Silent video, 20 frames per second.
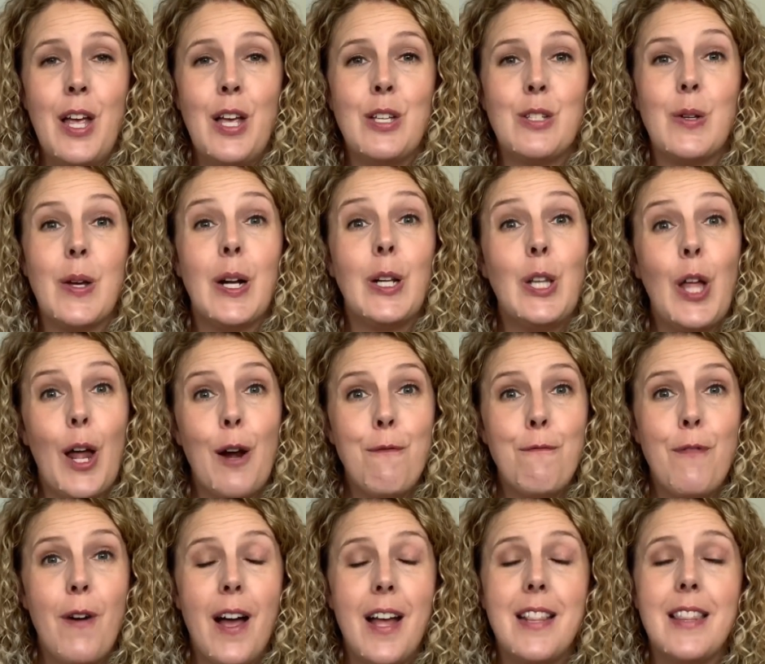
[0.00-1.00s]
So I had a lot
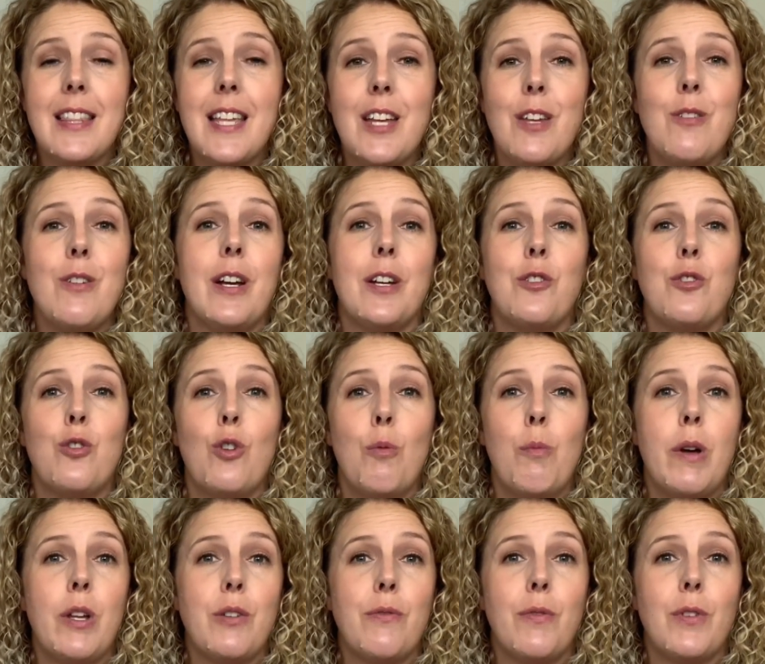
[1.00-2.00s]
of fun. Thank you guys so
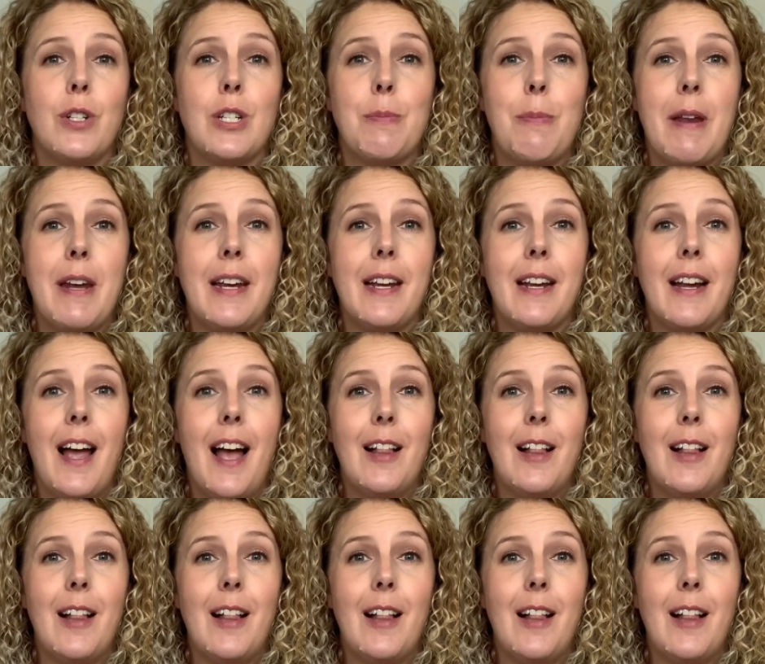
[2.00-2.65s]
much for spending